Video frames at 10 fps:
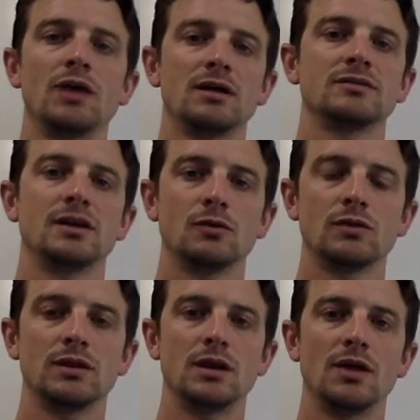Alexander
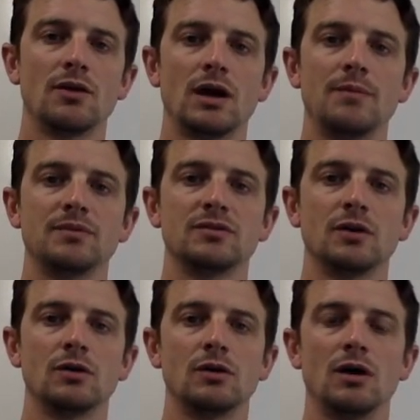with another
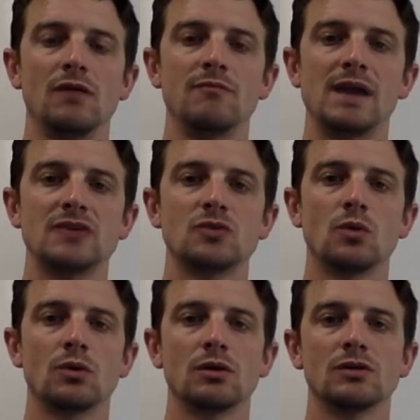episode of
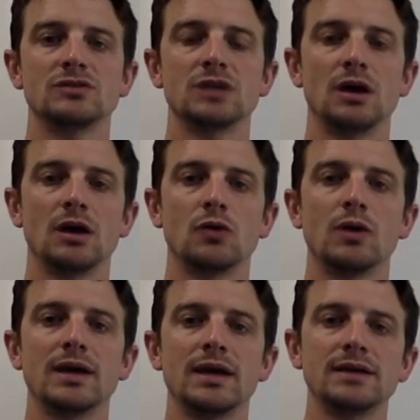MatchQuarters
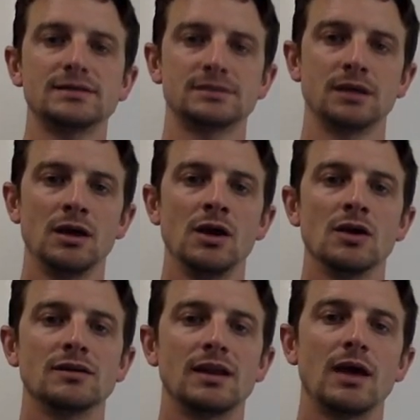Quick Hits.
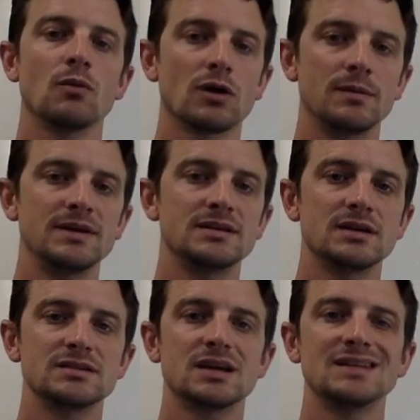Today we're going to be
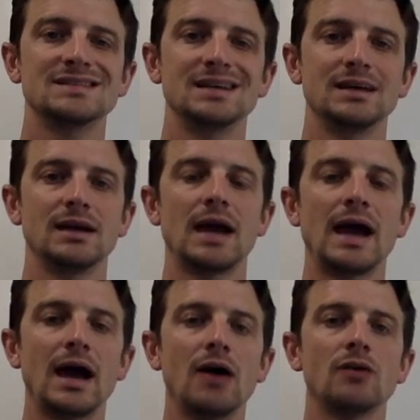discussing
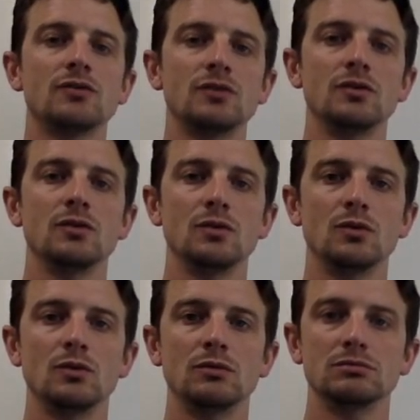how
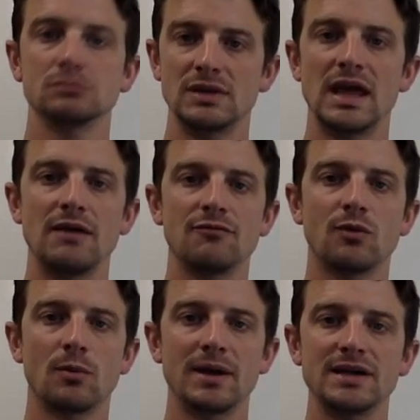to name
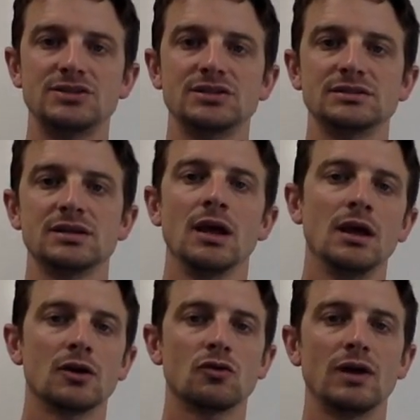formations,
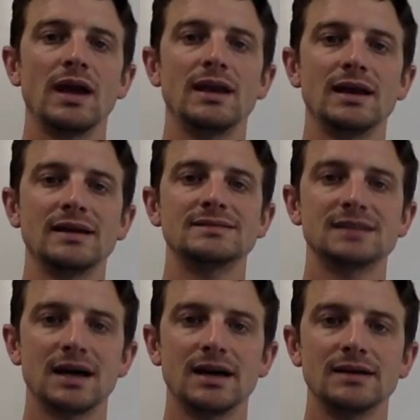creating a
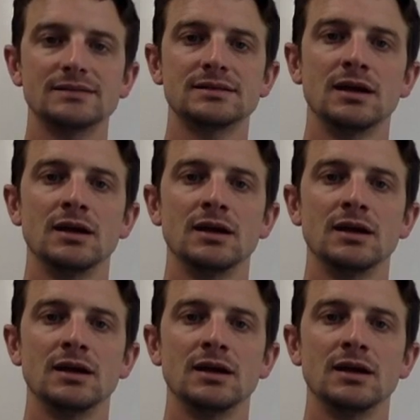science.